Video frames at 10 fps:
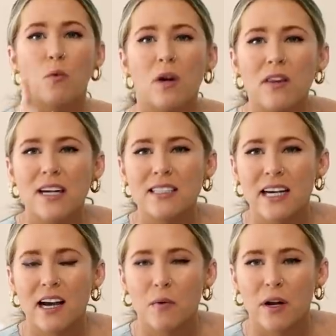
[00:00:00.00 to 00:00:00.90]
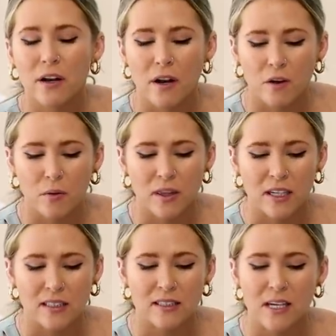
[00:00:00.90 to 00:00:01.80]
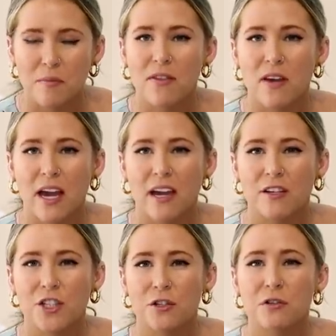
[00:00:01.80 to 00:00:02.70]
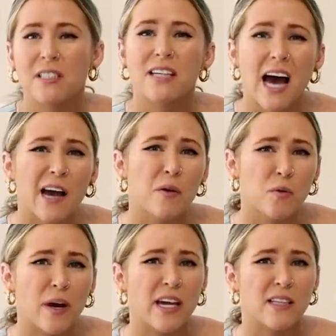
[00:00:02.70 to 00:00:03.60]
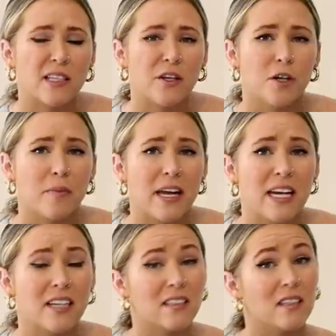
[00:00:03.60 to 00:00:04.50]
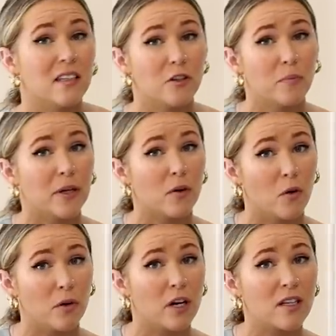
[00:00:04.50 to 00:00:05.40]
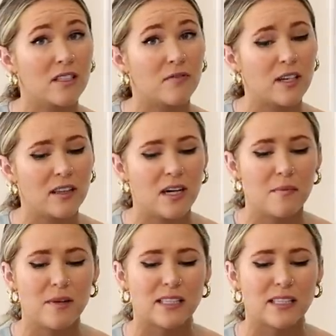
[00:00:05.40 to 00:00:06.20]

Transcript: One last thing I want to note with these Timothy hay chews is I would wait until your bunny is a little bit older to feed them,